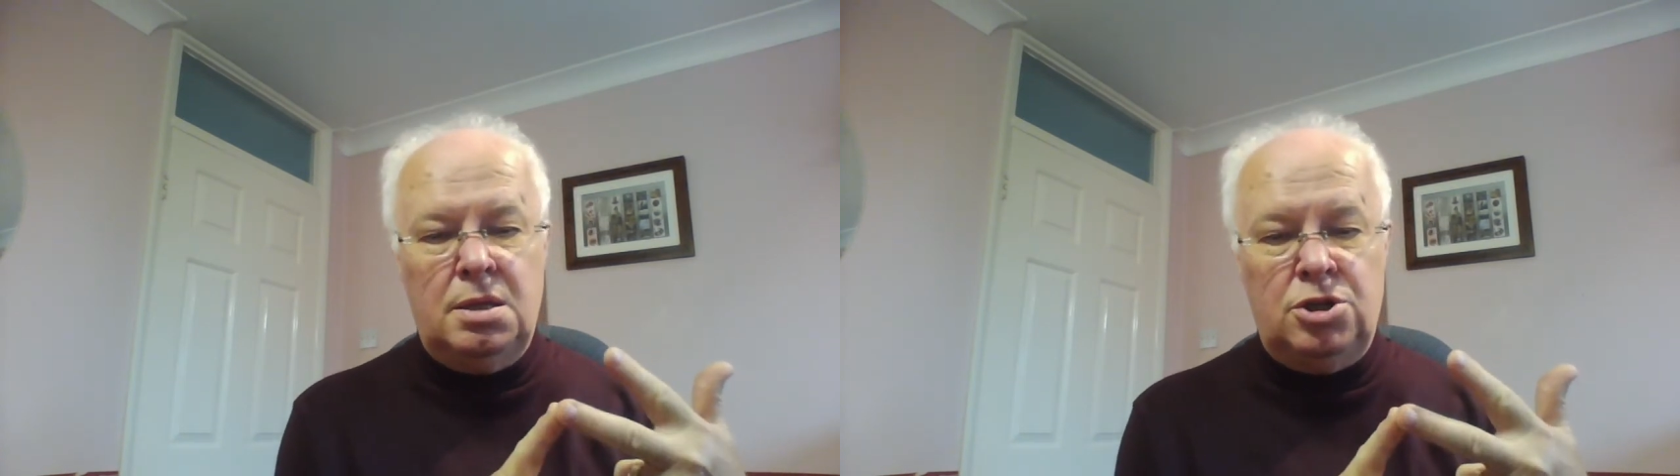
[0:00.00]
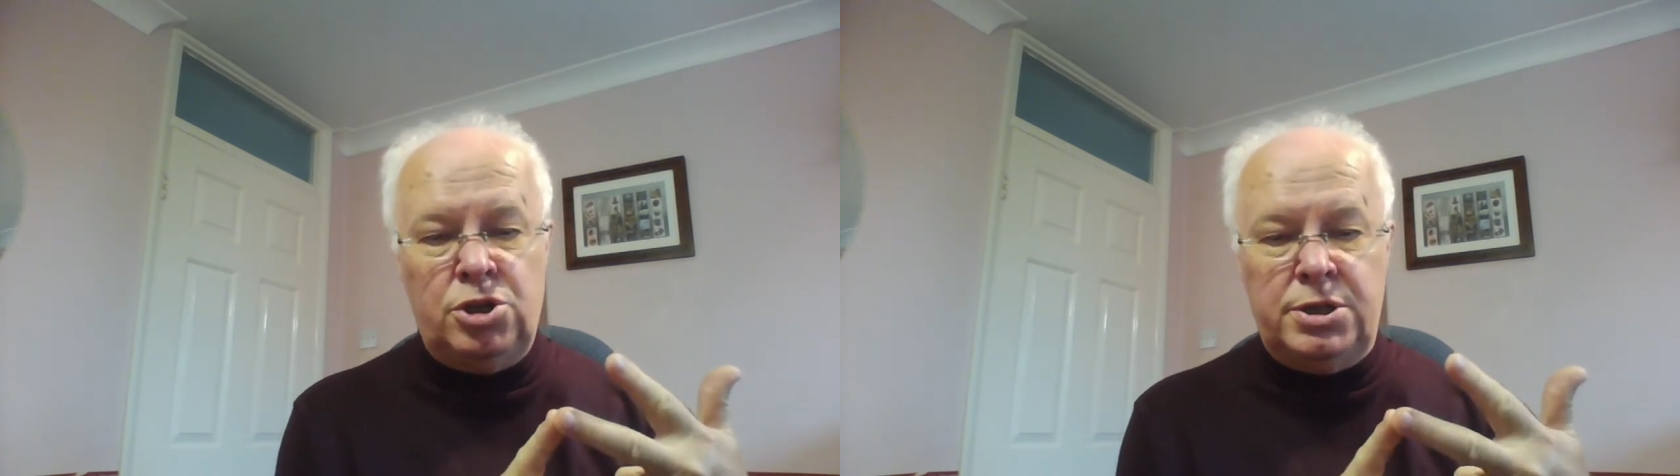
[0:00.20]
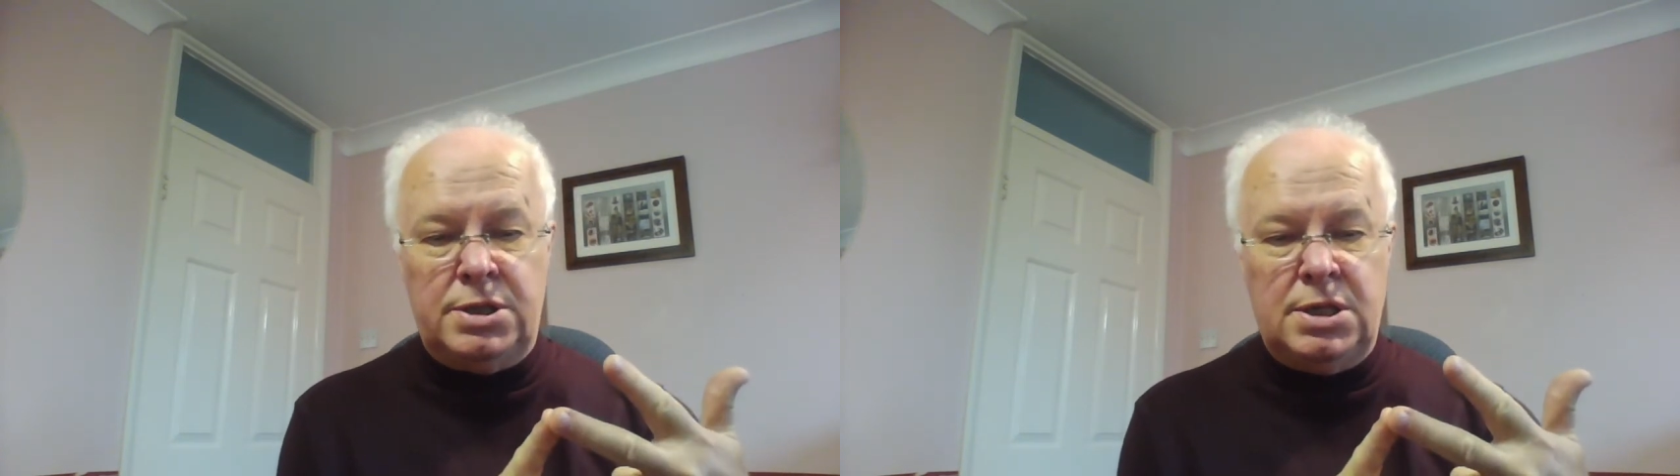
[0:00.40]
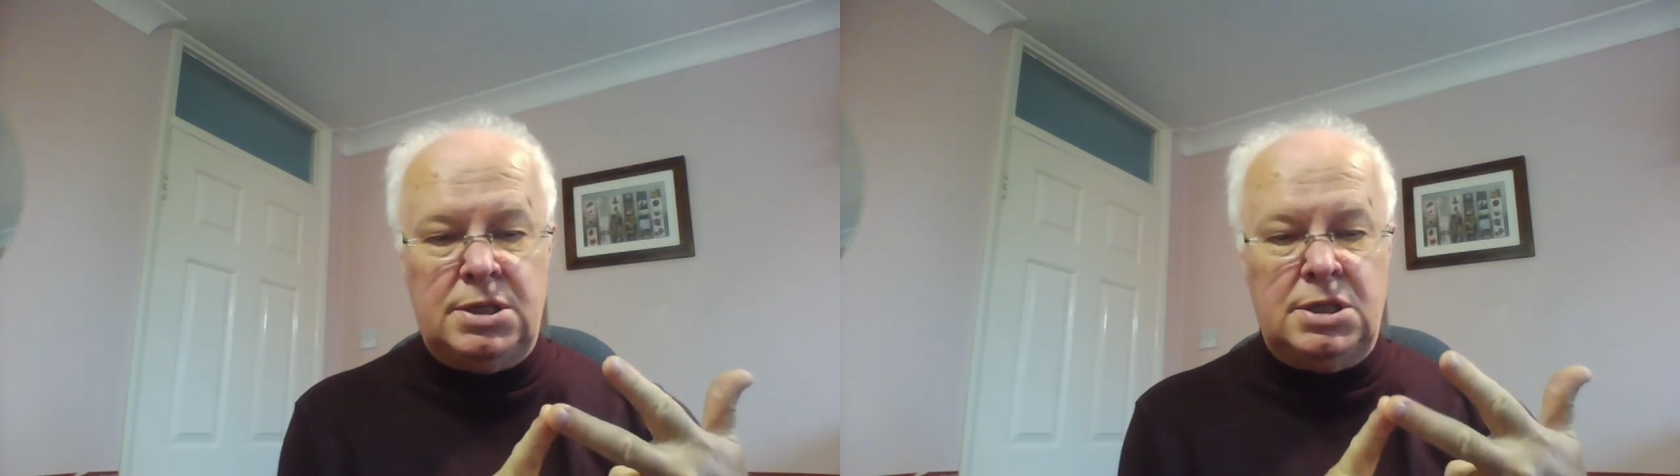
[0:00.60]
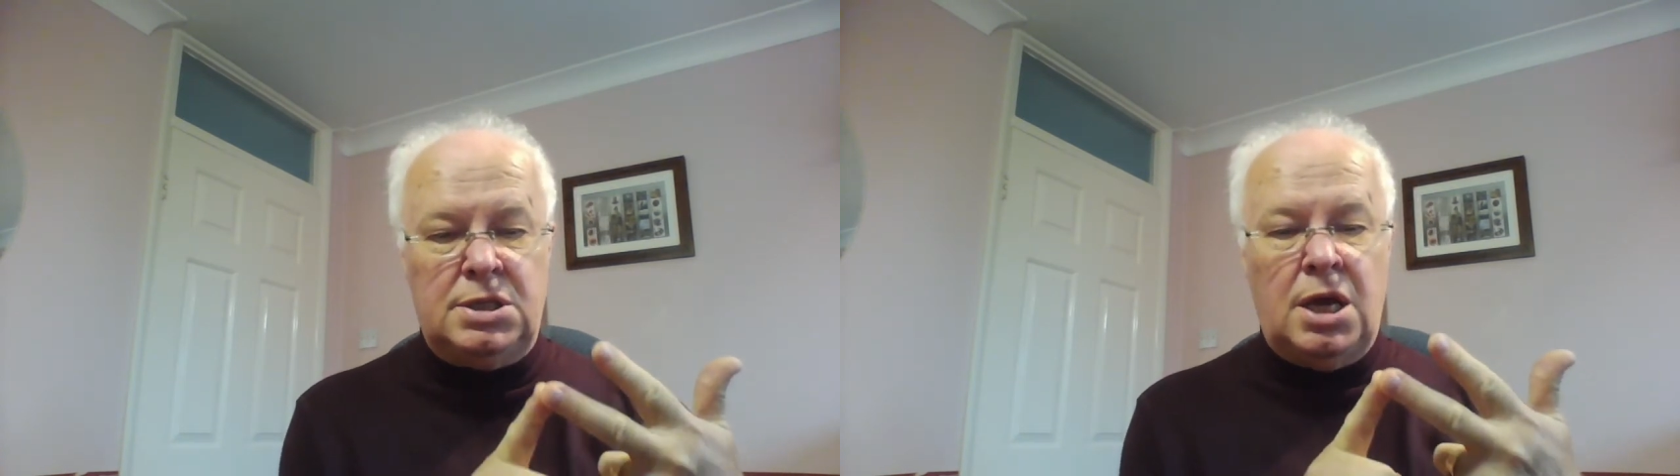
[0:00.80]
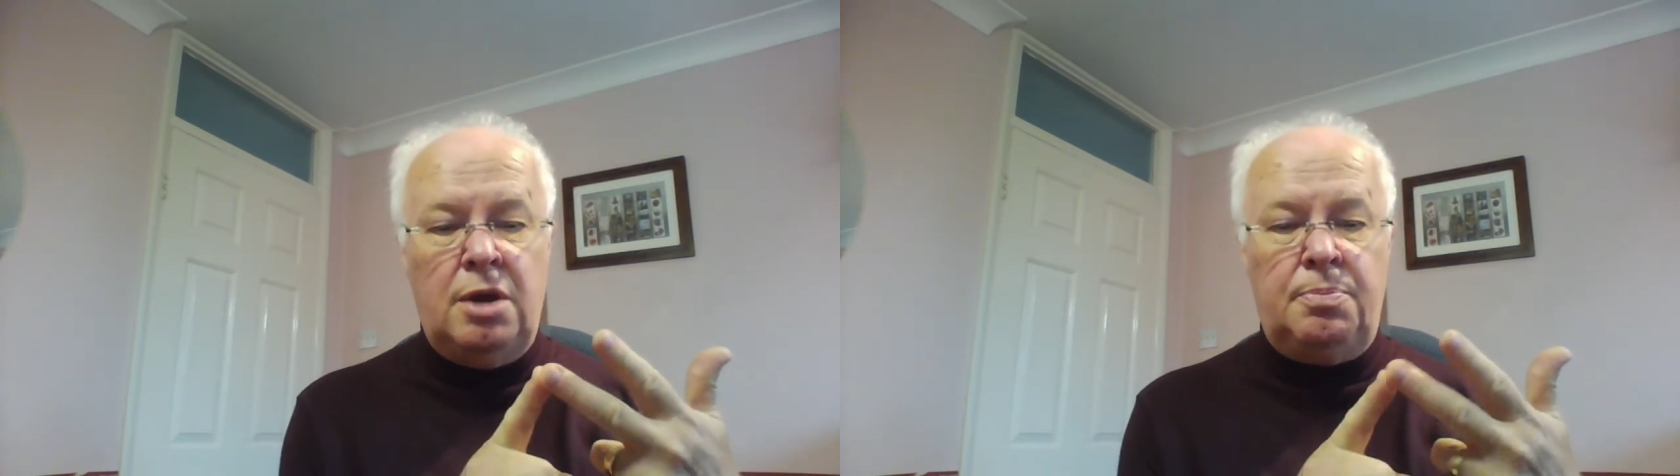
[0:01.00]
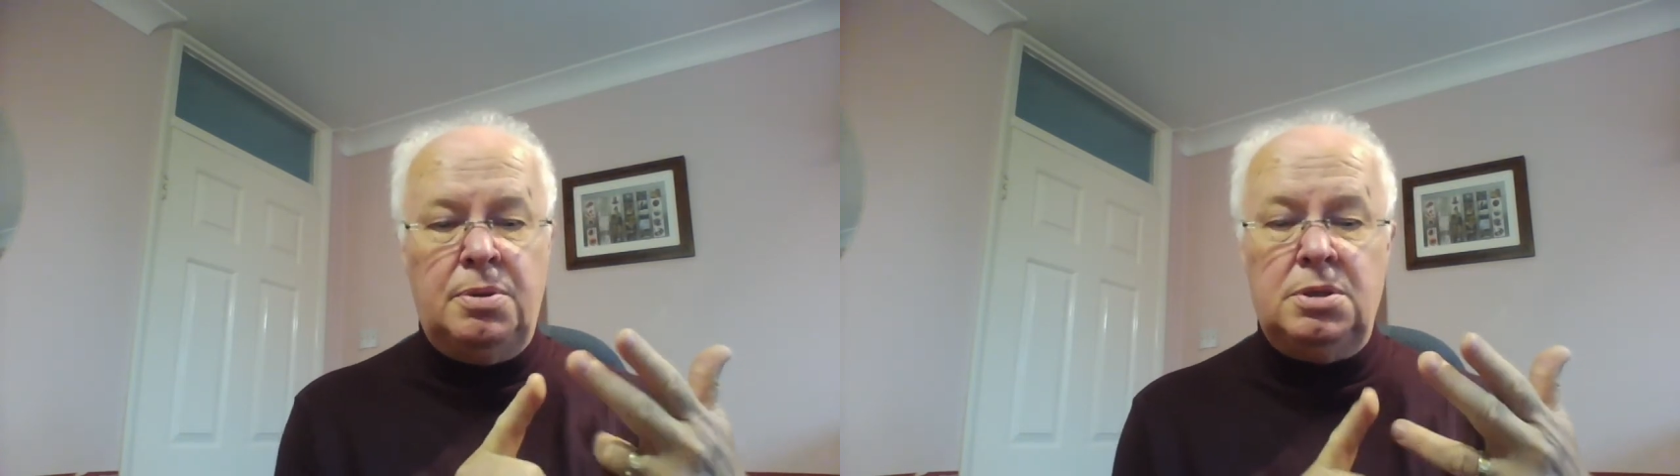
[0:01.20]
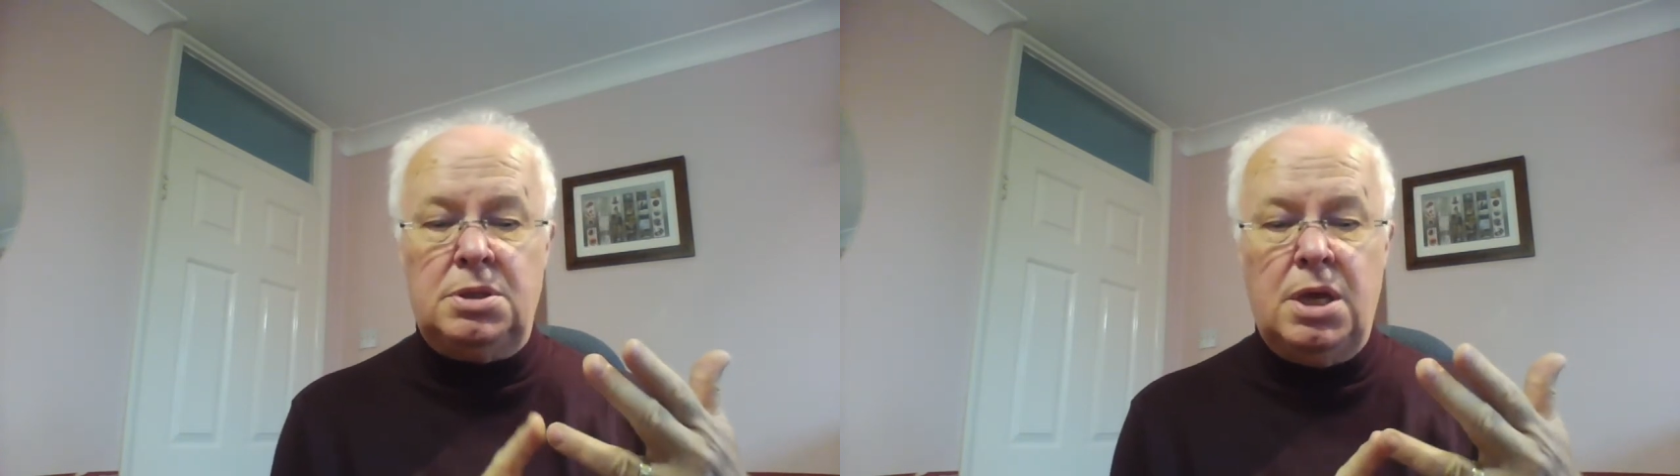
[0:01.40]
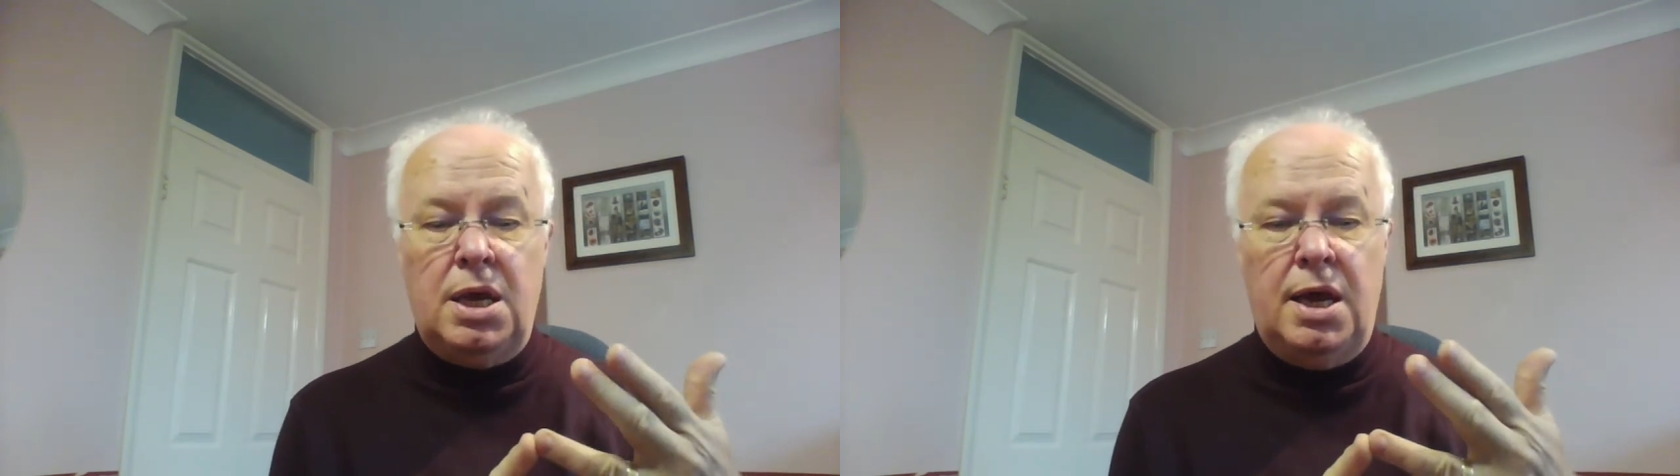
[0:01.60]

Jesus' disciples,